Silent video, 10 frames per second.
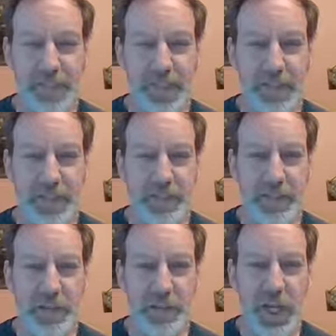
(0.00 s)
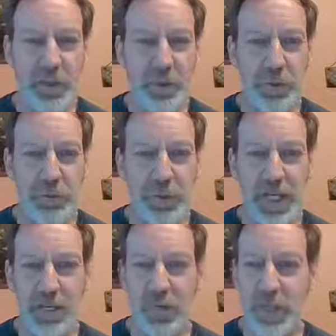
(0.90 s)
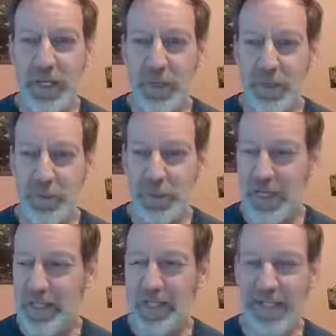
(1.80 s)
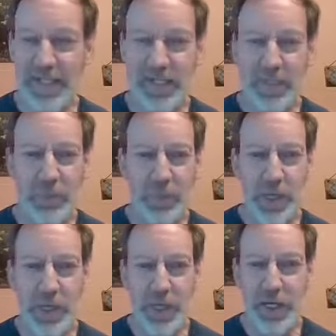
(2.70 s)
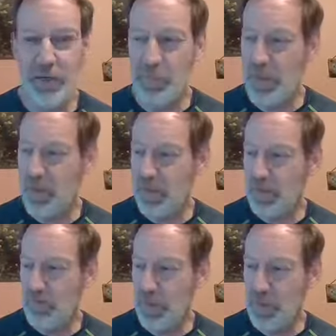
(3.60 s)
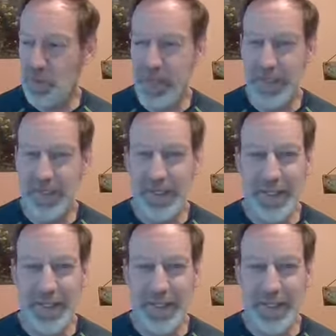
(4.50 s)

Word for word: uh, scheduled for next week just for settling in and appreciate everybody involved with that